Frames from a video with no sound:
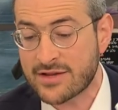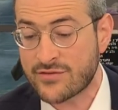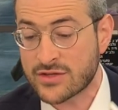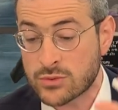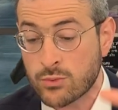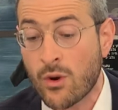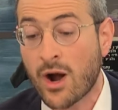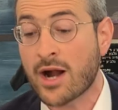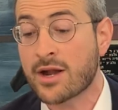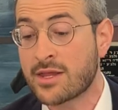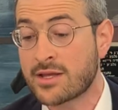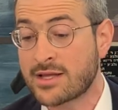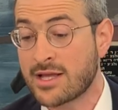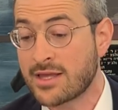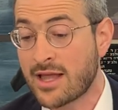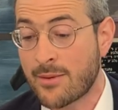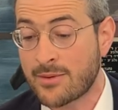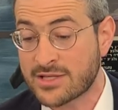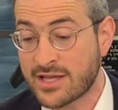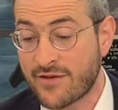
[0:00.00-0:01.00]
it's wider than
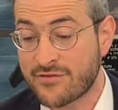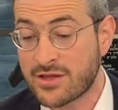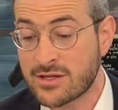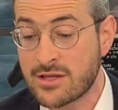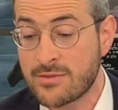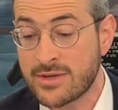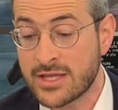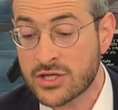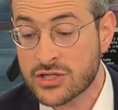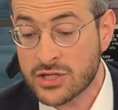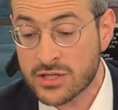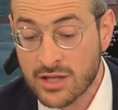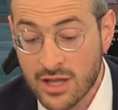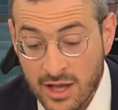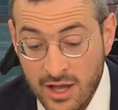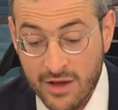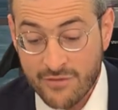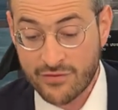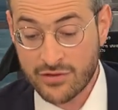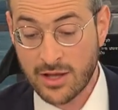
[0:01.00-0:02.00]
10 amas, you have to diminish it.
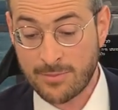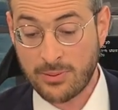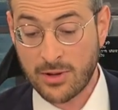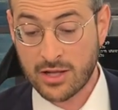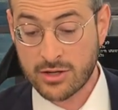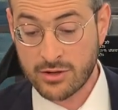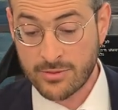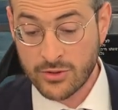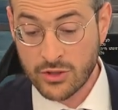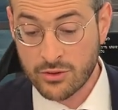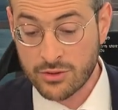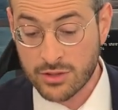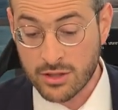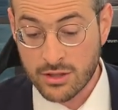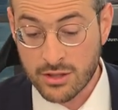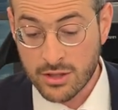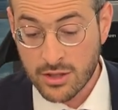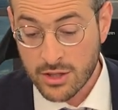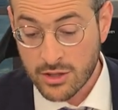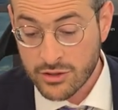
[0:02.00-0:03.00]

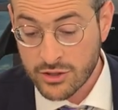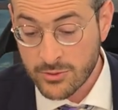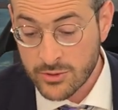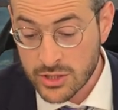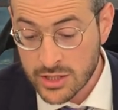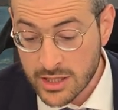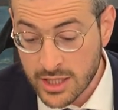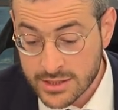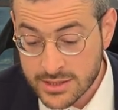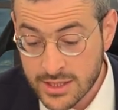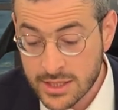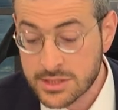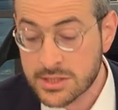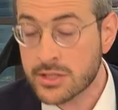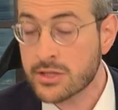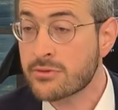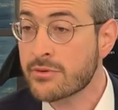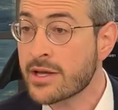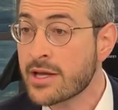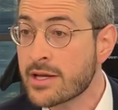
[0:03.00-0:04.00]
Yehuda Yehuda doesn't
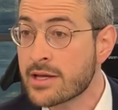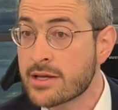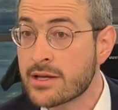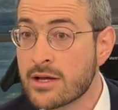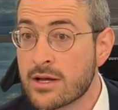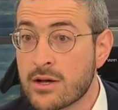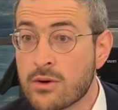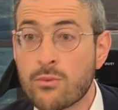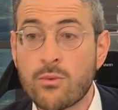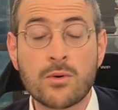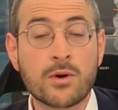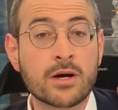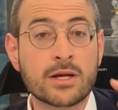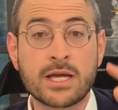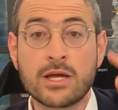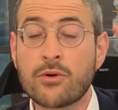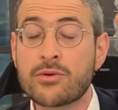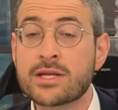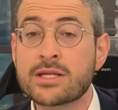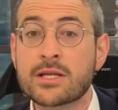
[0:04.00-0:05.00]
disagree.
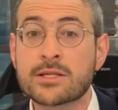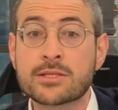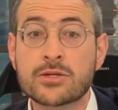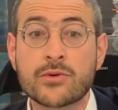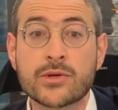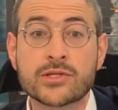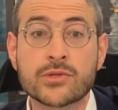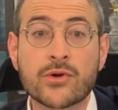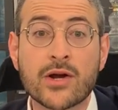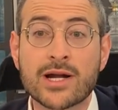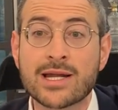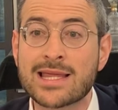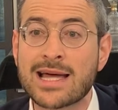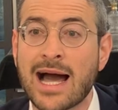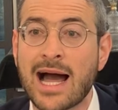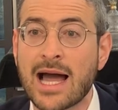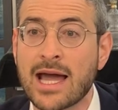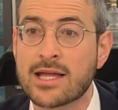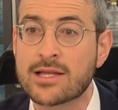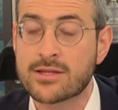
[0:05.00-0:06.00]
He only disagrees regarding the
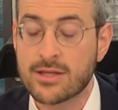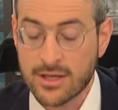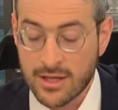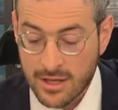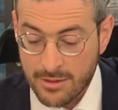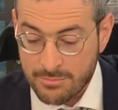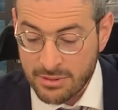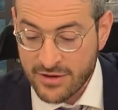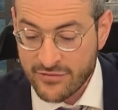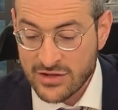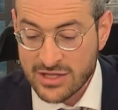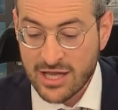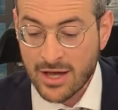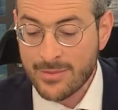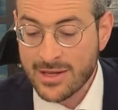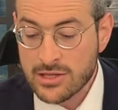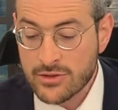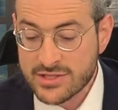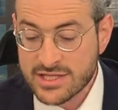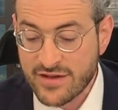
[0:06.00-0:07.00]
height. But if you tell
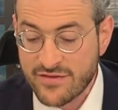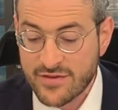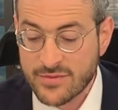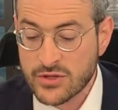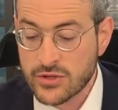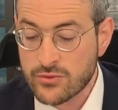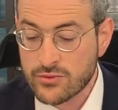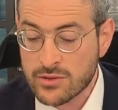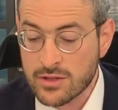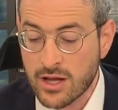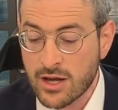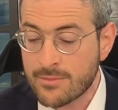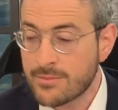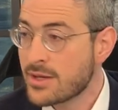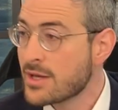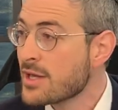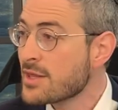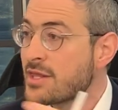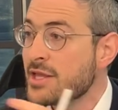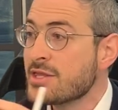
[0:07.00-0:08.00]
me he learns that from the
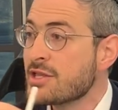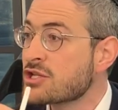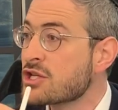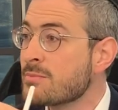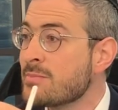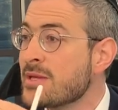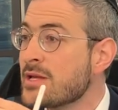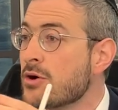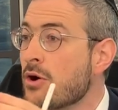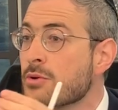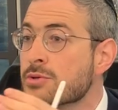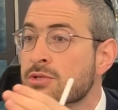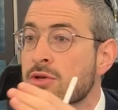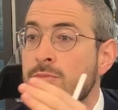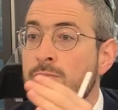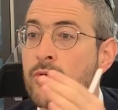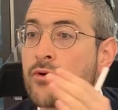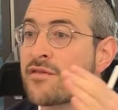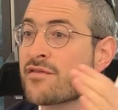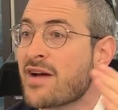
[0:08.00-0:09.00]
ulam, then it should be also
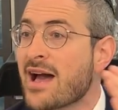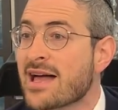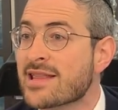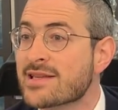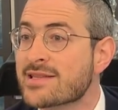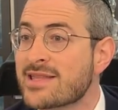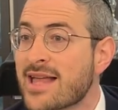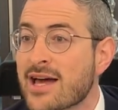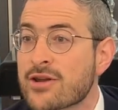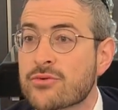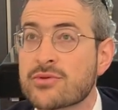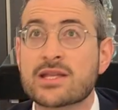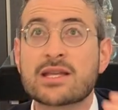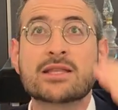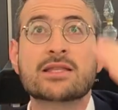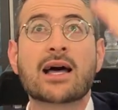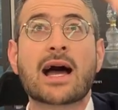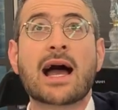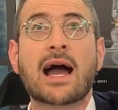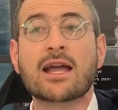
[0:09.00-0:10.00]
more valid not only
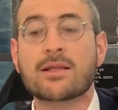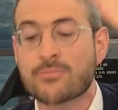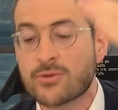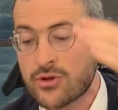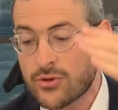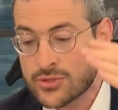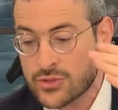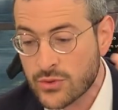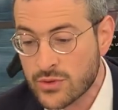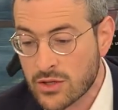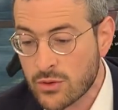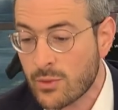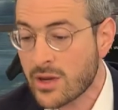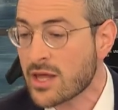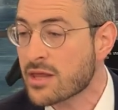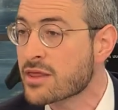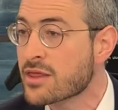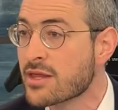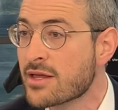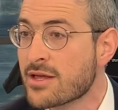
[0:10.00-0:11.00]
in the height, but also in the
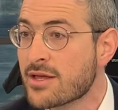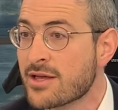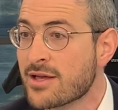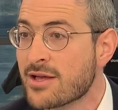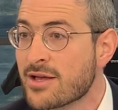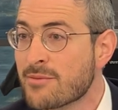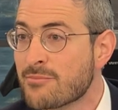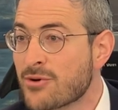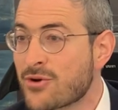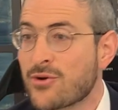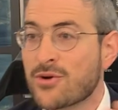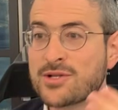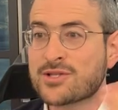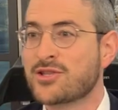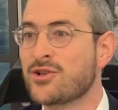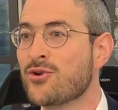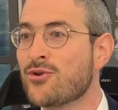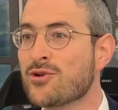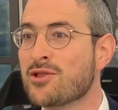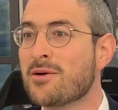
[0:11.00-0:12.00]
width. Because
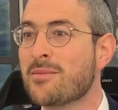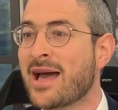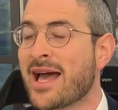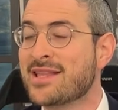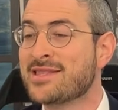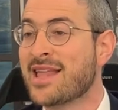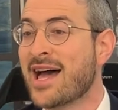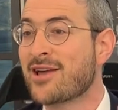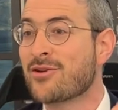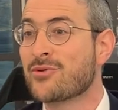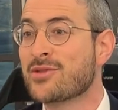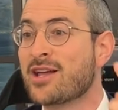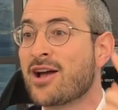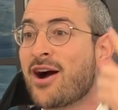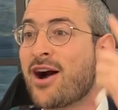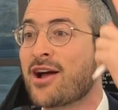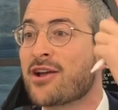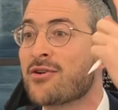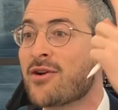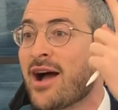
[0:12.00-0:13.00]
the ulam had not only a
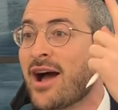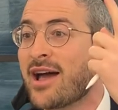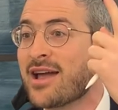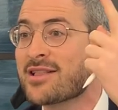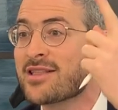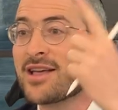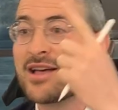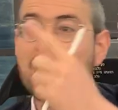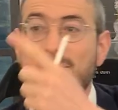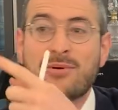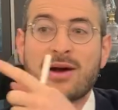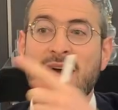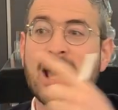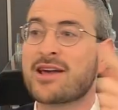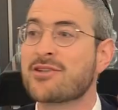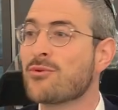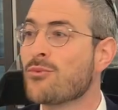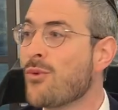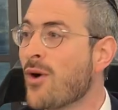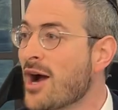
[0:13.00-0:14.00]
higher height, but
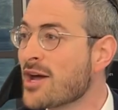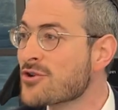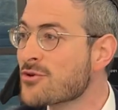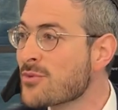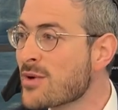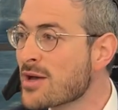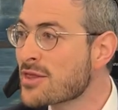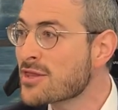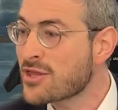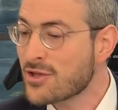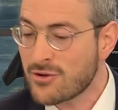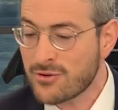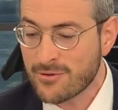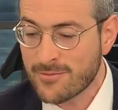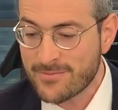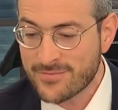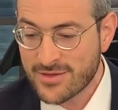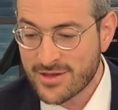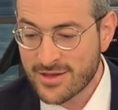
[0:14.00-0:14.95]
had a wider width too.